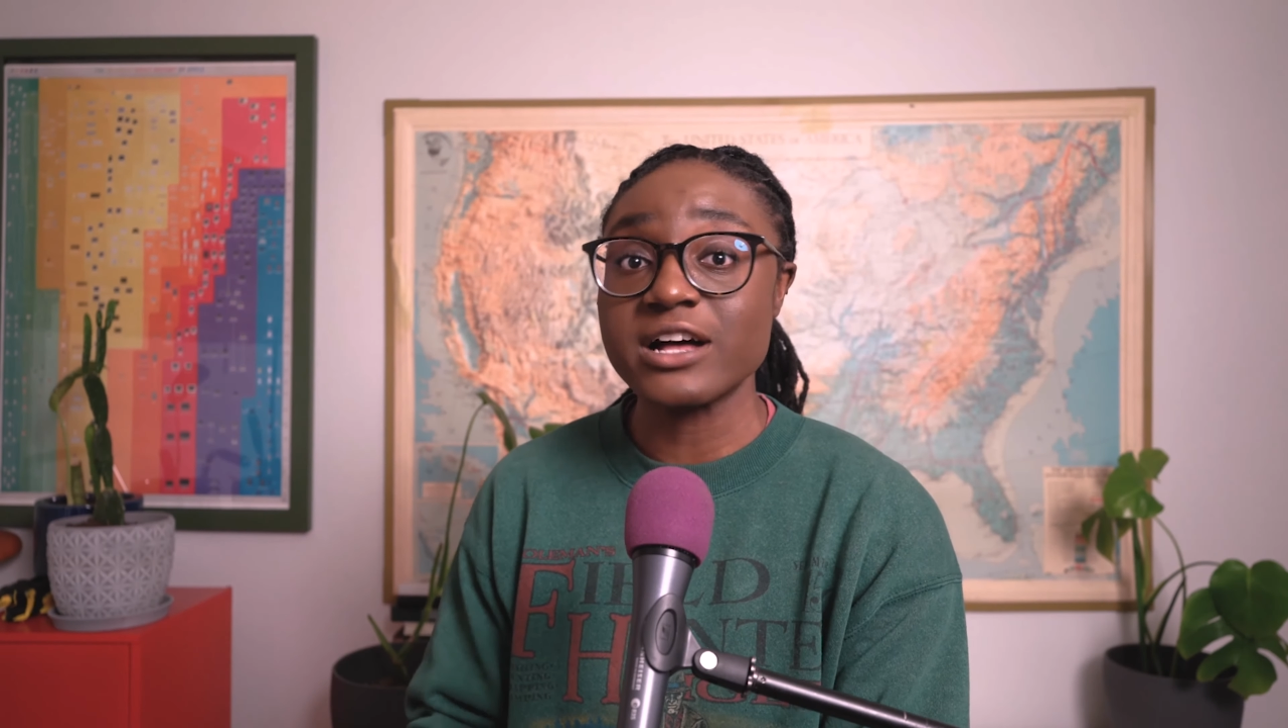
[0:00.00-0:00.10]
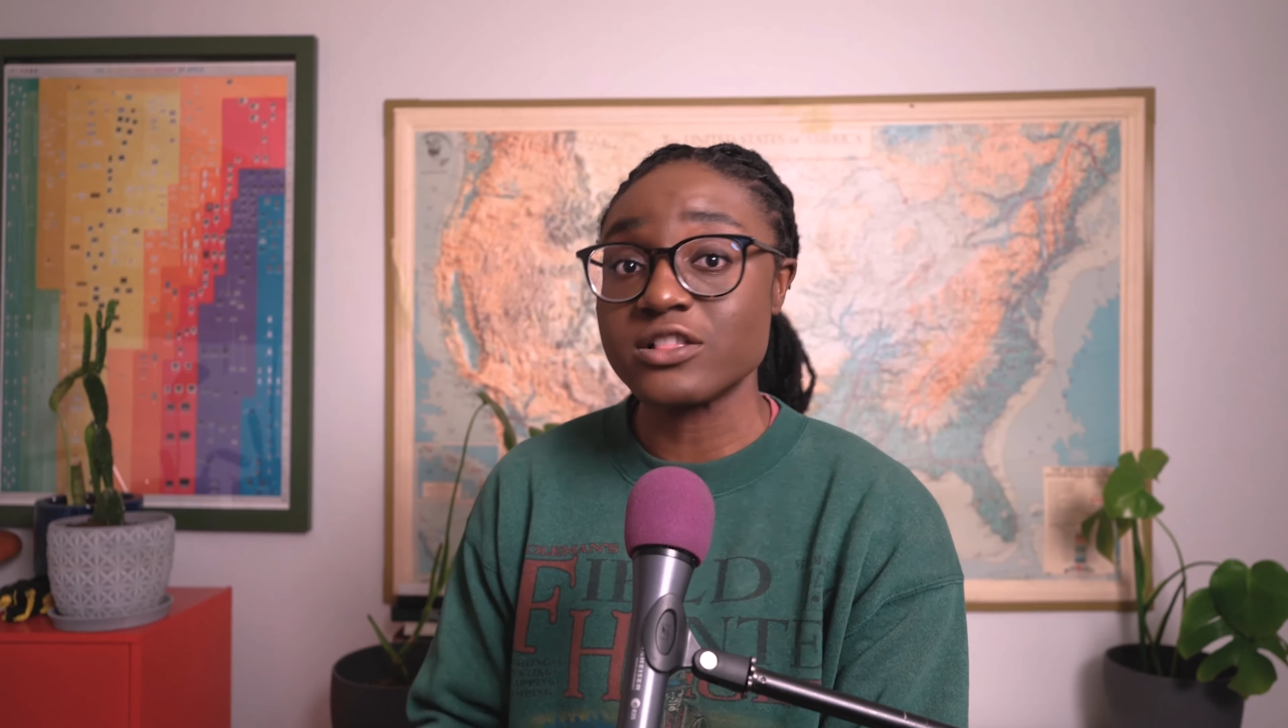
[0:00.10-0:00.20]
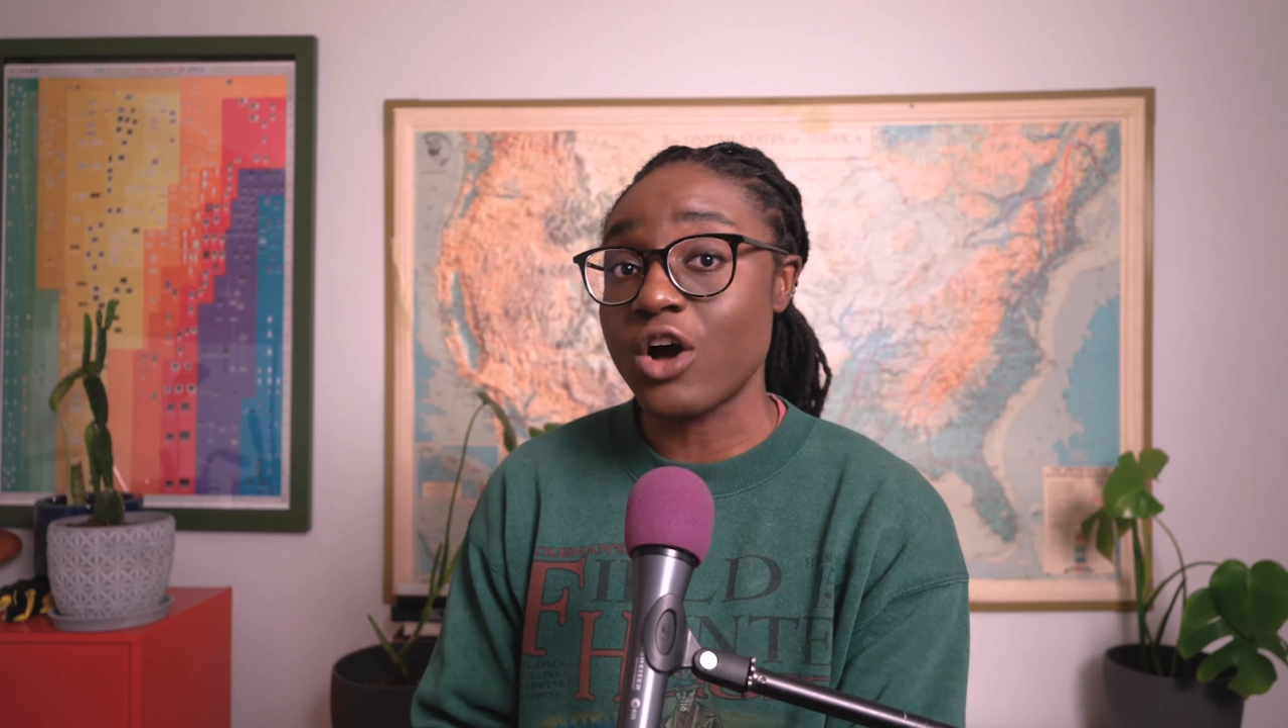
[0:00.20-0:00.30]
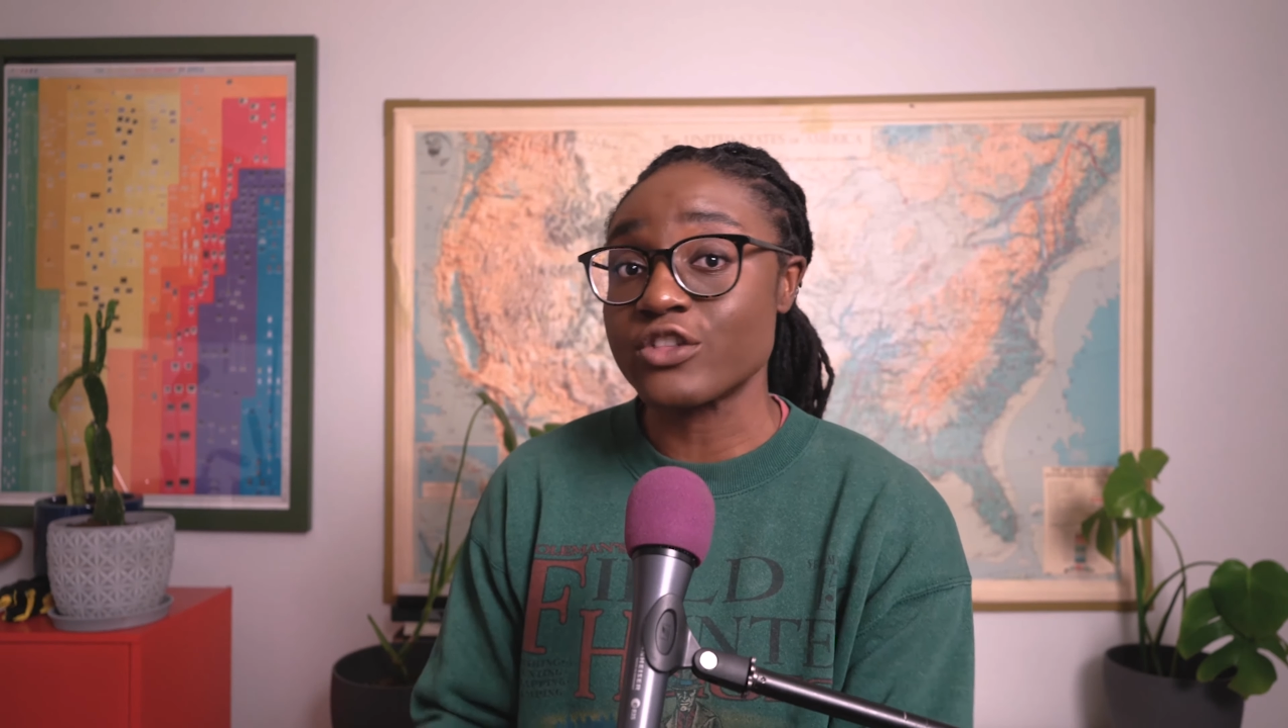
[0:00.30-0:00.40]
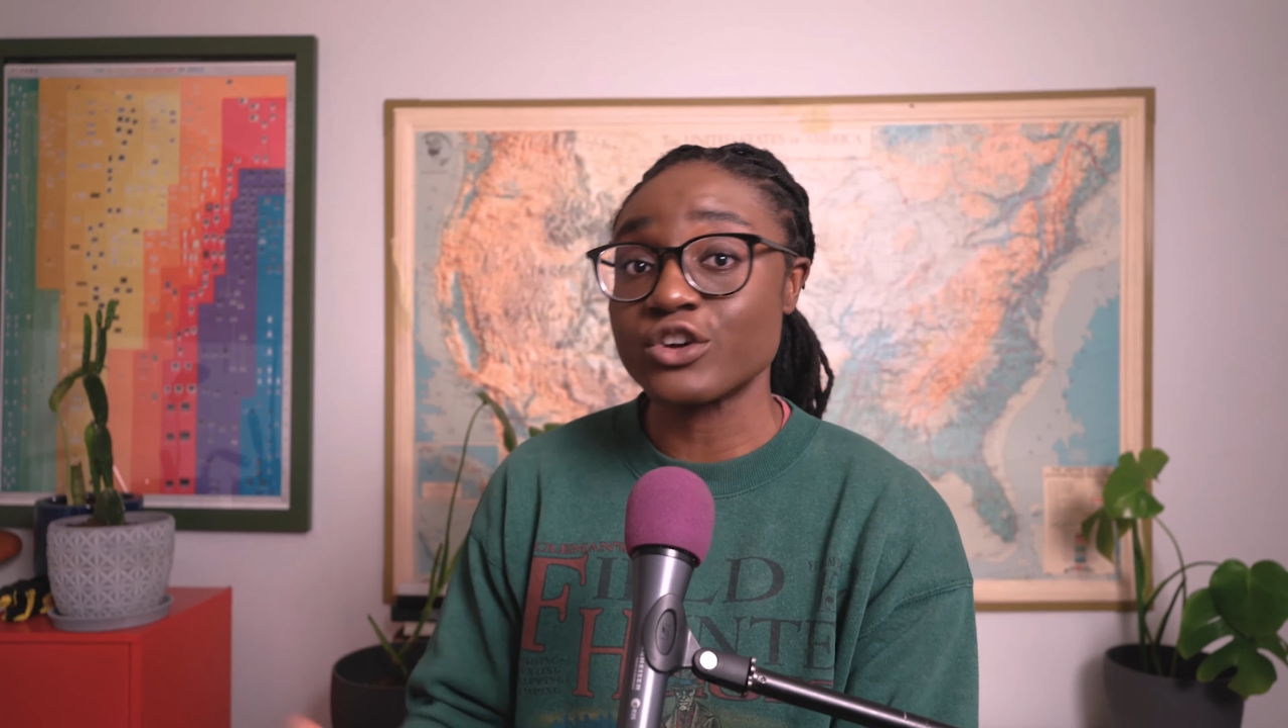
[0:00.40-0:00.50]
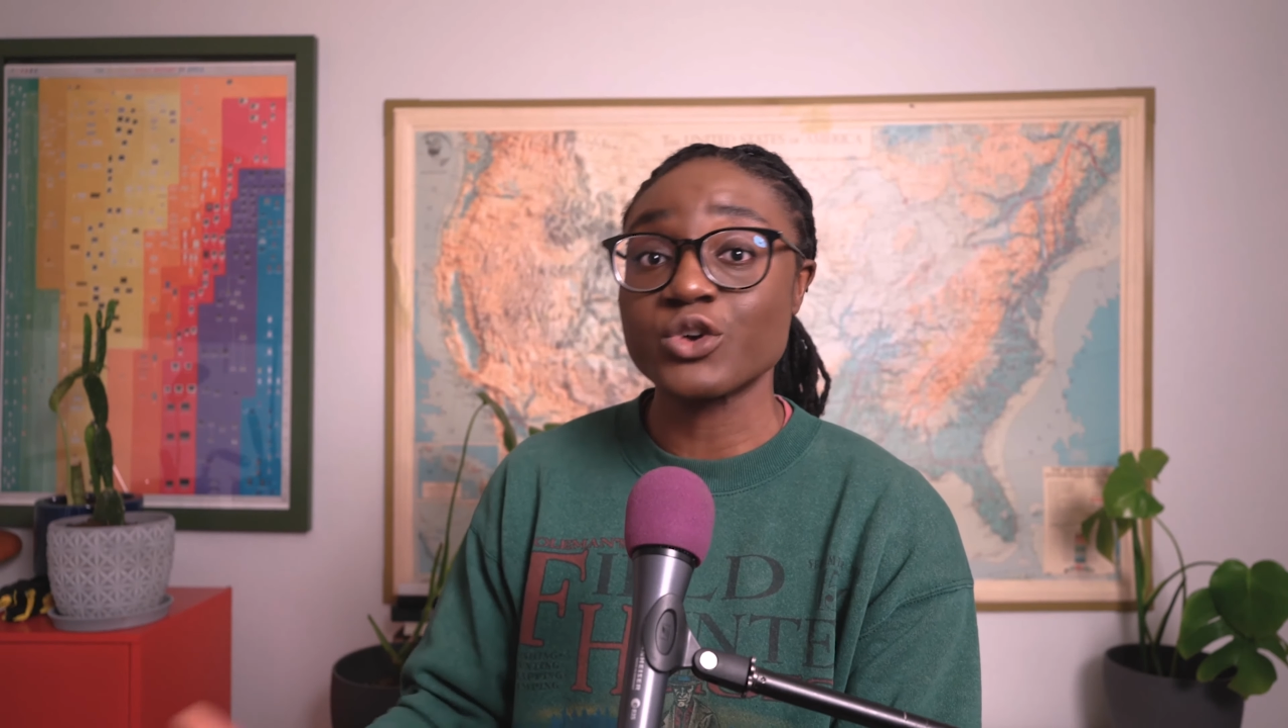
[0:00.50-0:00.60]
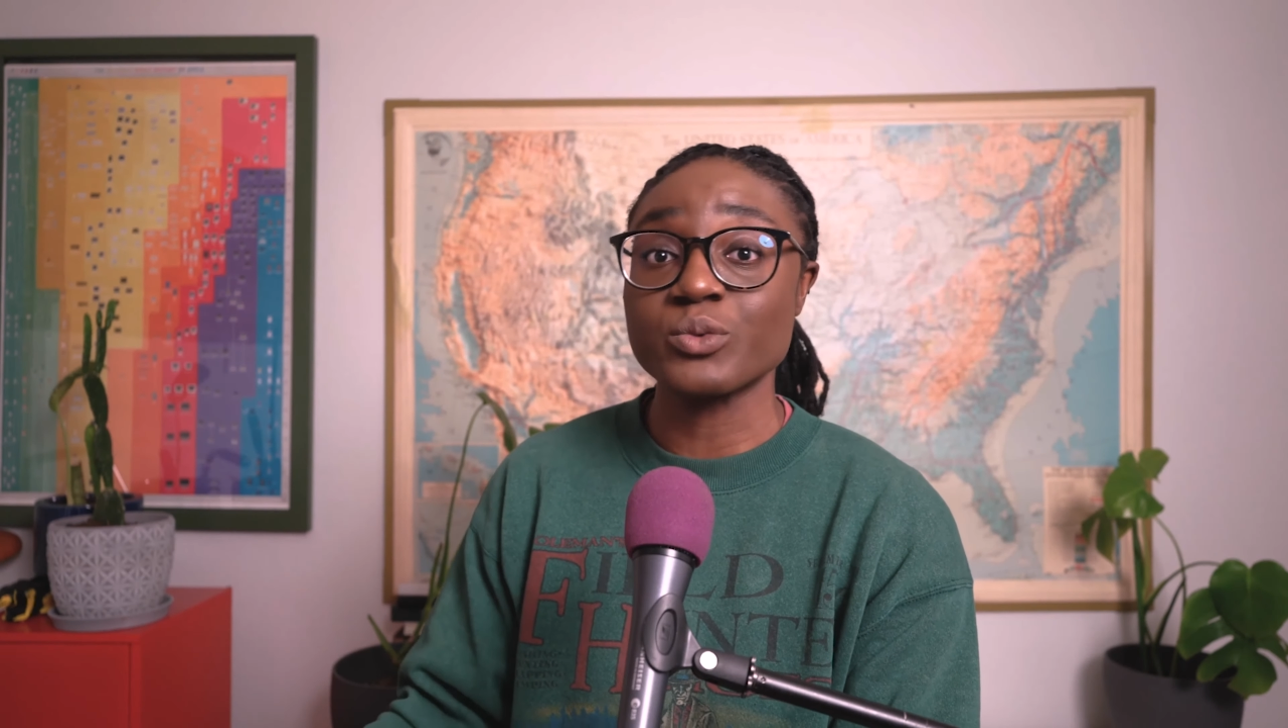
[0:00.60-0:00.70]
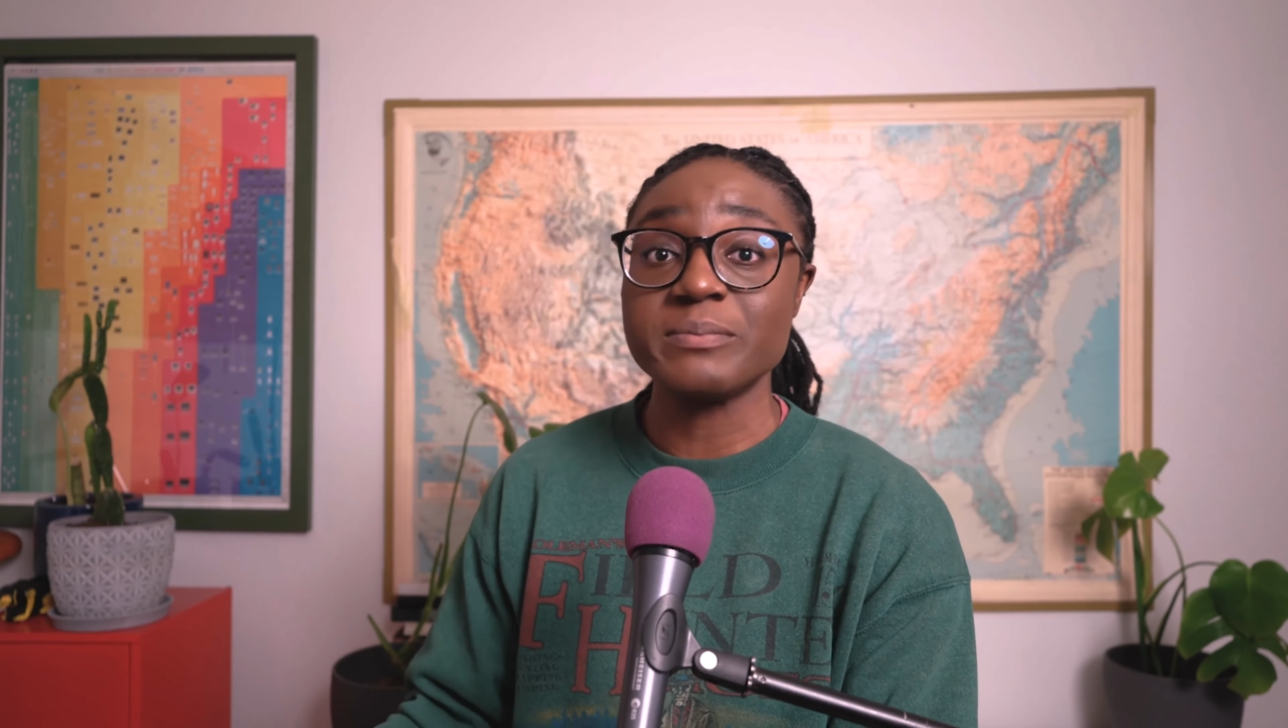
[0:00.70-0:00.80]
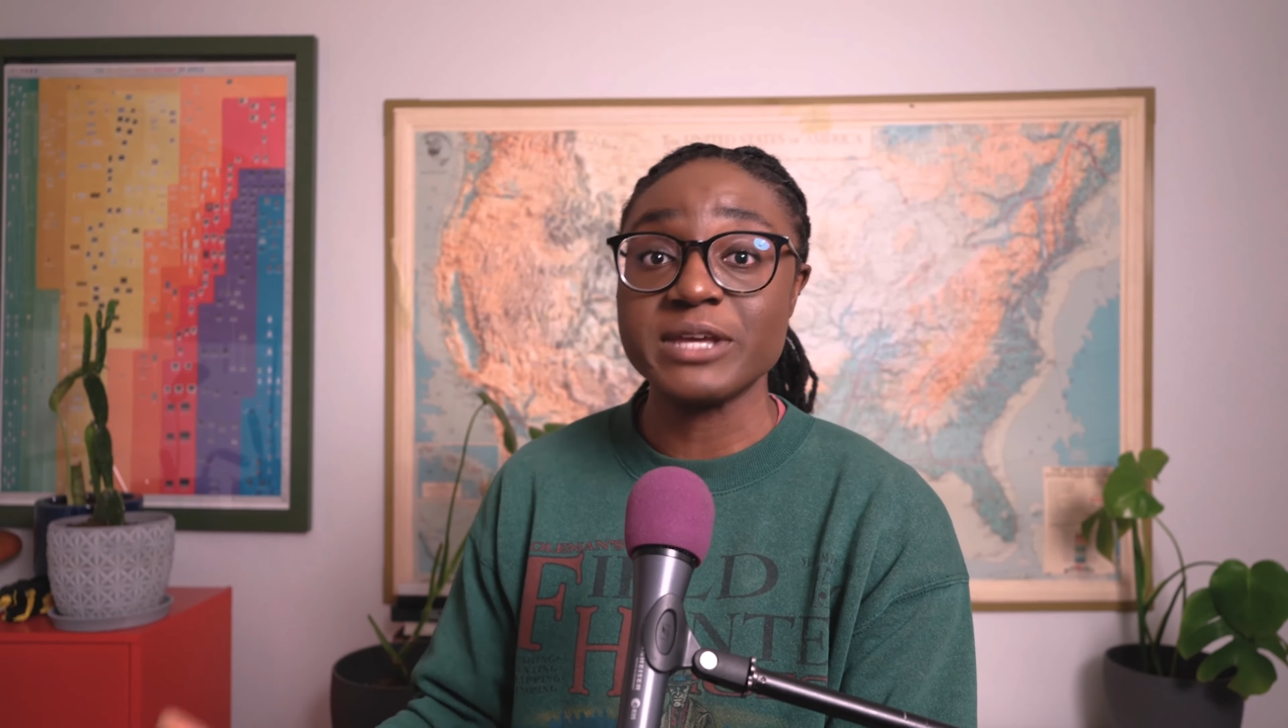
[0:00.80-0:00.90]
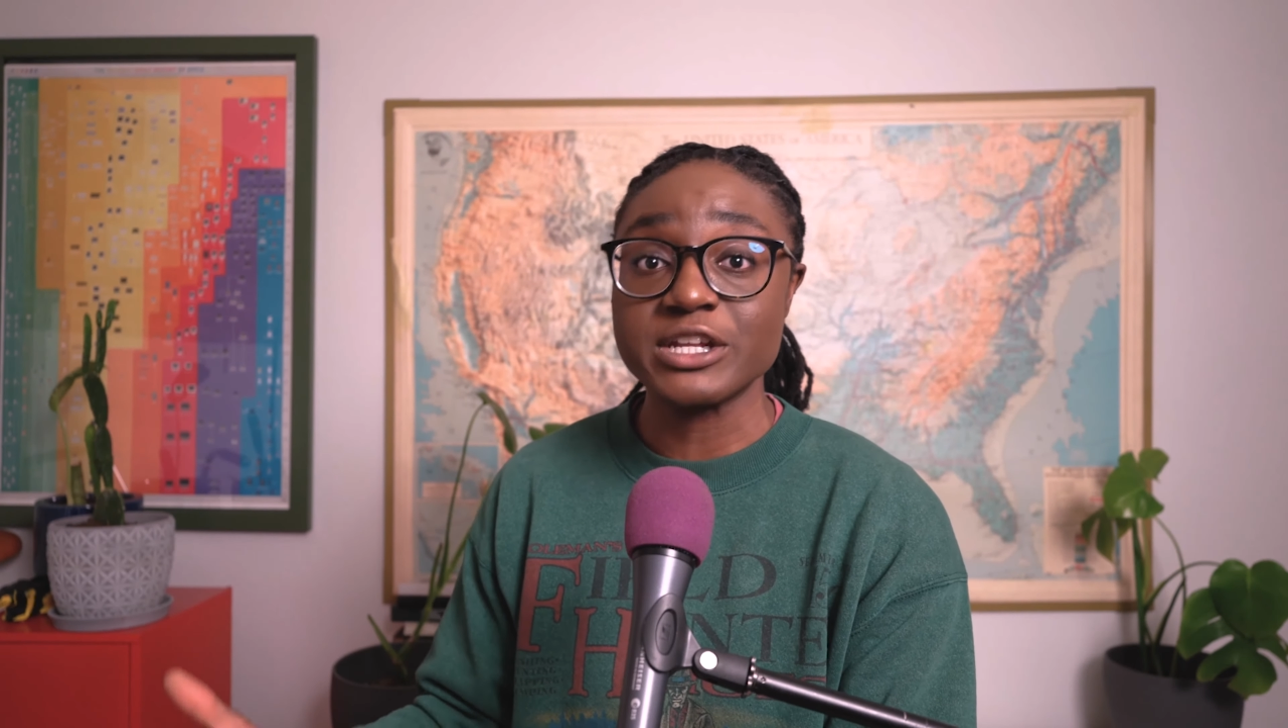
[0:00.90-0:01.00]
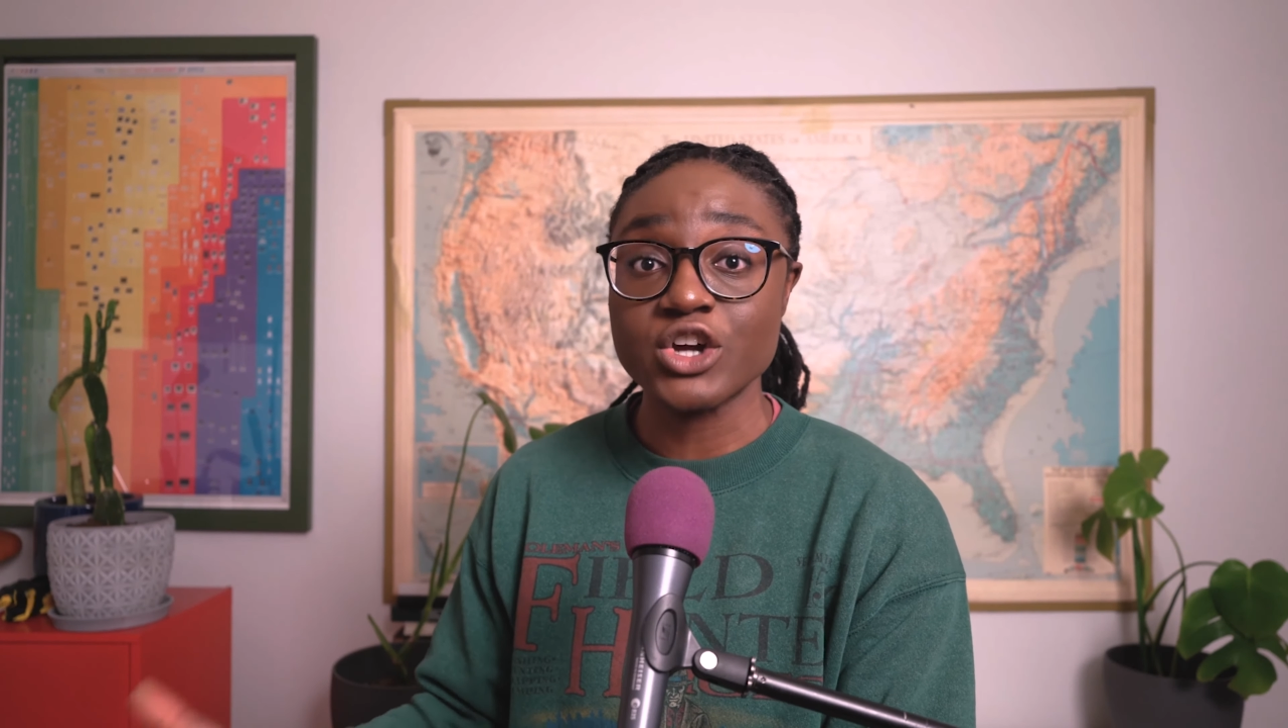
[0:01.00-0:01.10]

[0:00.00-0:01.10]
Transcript: along the Caribbean